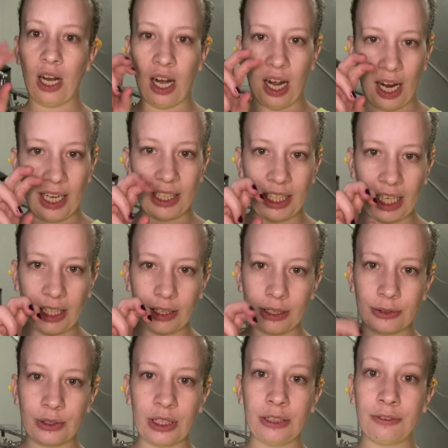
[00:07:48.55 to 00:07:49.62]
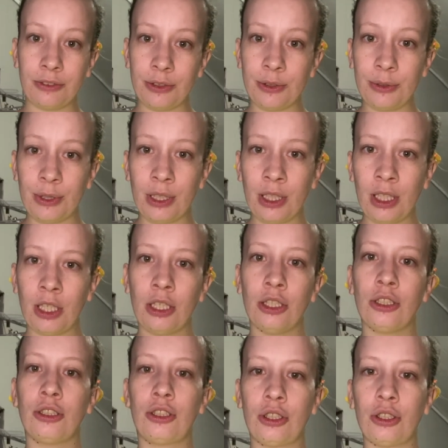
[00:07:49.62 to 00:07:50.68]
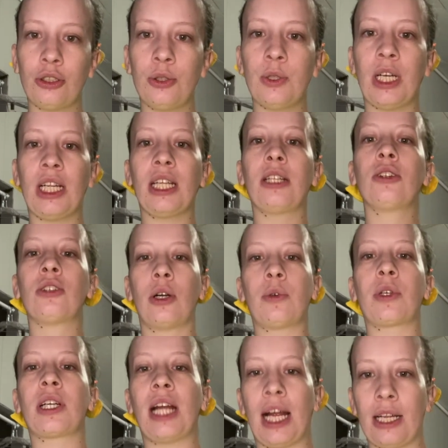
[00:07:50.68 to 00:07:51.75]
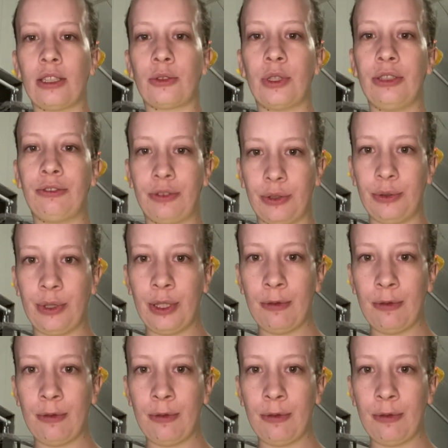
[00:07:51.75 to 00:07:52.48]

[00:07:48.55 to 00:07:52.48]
high calorie food to a lower calorie food.